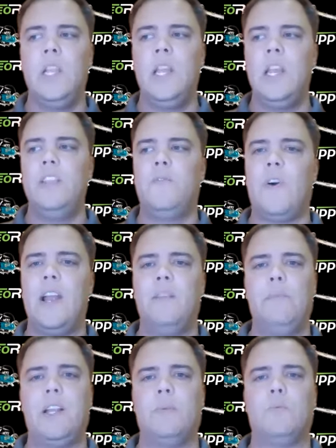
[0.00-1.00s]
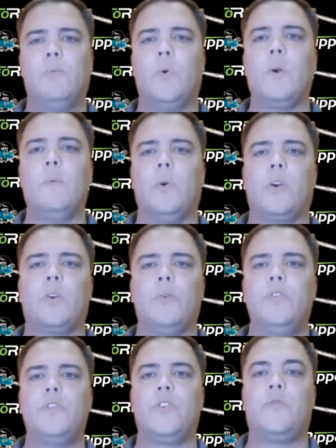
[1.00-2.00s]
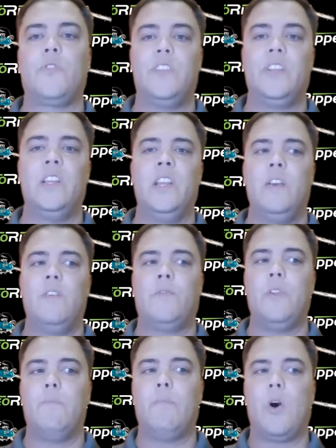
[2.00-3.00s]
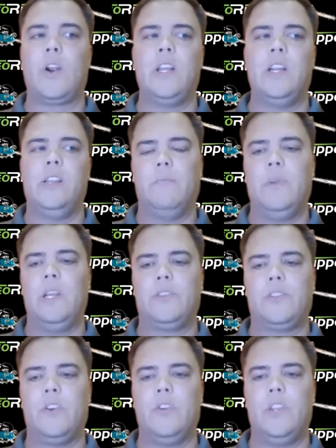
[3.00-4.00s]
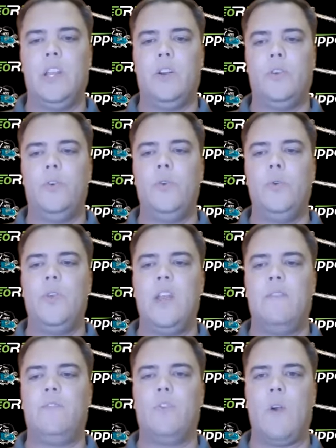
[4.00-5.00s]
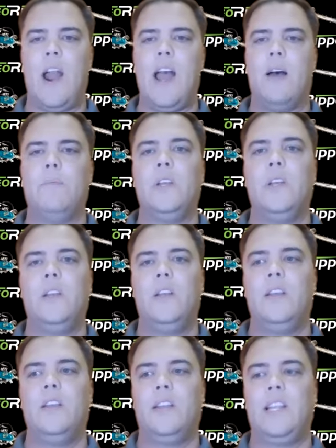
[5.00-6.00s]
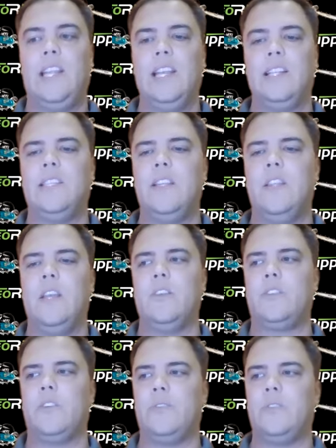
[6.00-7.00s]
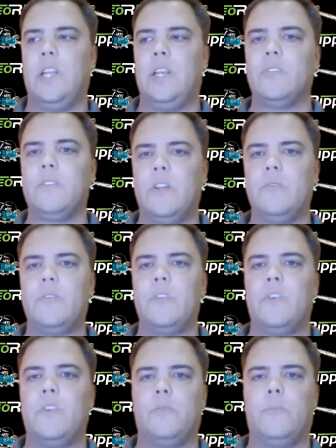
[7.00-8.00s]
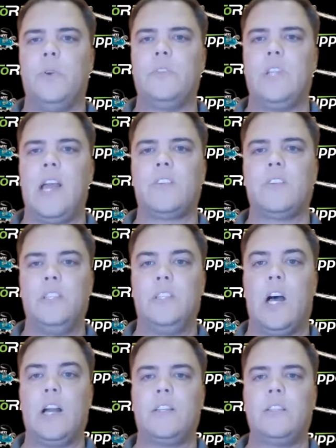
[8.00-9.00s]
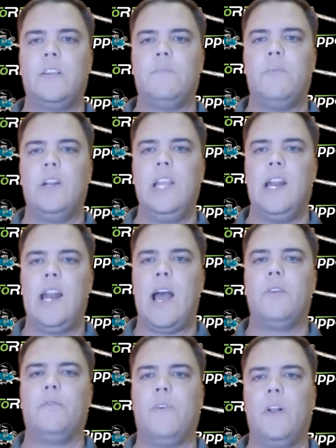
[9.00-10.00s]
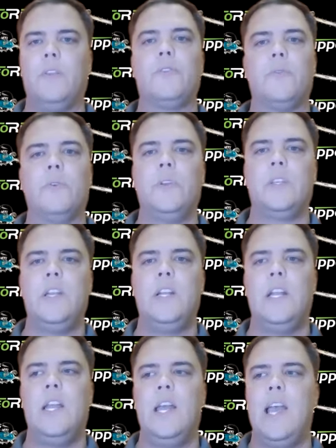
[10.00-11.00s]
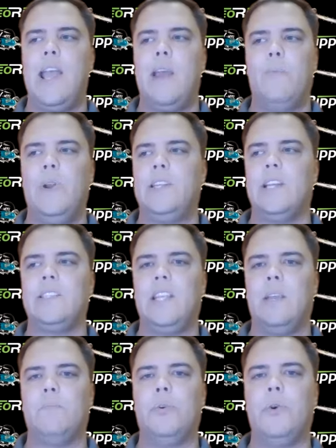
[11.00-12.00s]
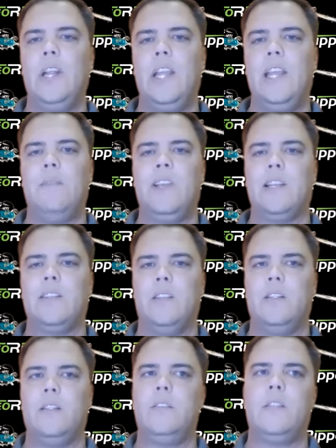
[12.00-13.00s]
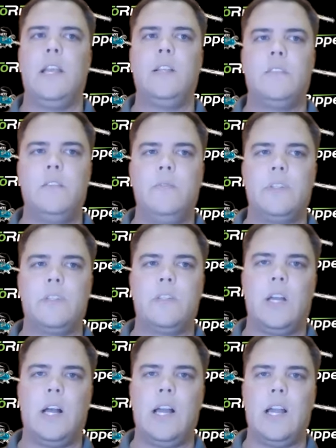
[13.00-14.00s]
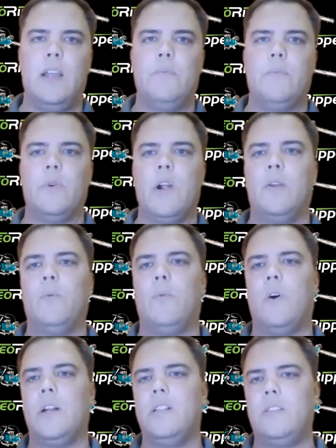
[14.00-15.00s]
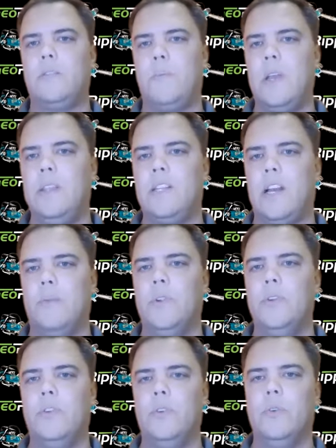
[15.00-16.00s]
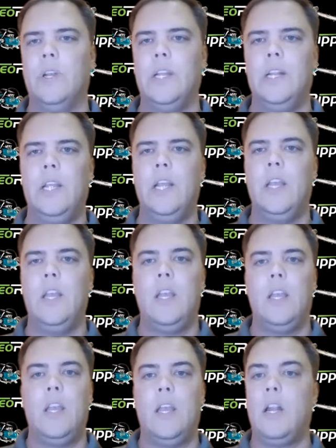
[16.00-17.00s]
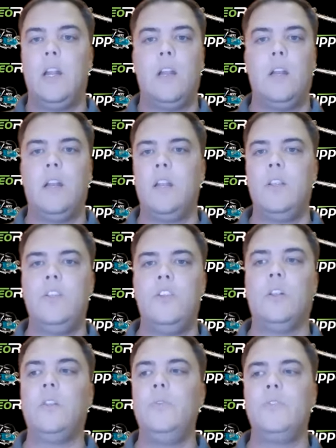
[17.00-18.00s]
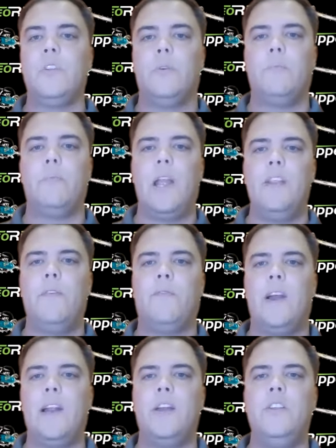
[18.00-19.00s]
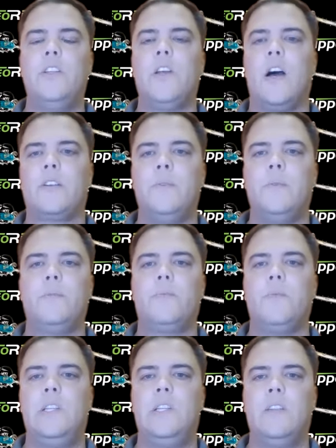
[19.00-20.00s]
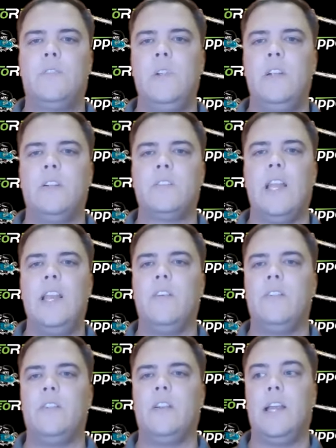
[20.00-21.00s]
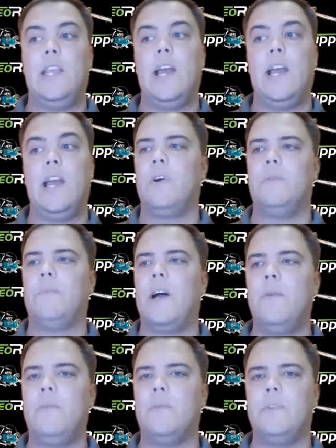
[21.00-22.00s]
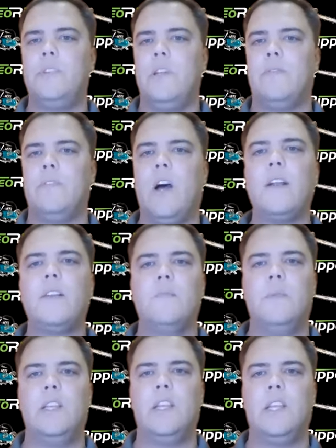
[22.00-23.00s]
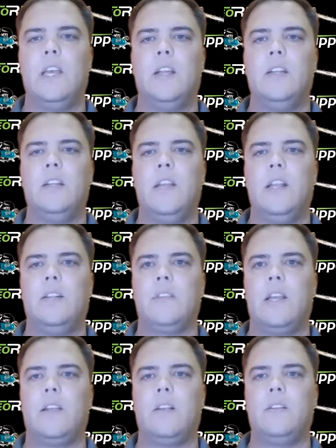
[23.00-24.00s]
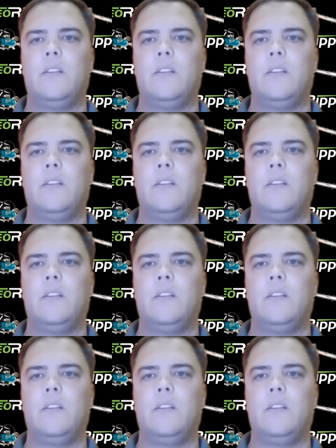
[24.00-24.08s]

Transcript: you find it becomes more and more crucial for the marketing to make sure that who they've grabbed gets in there so sales knows that they're supposed to actually talk to somebody and how to follow through with it. And when it doesn't get put in because it takes too much time or I don't want to spend the time to do it, you lose them. And you find out you talk to them three years later and they're like, yeah, I wanted to buy one, but you never talked to me again. And it's like,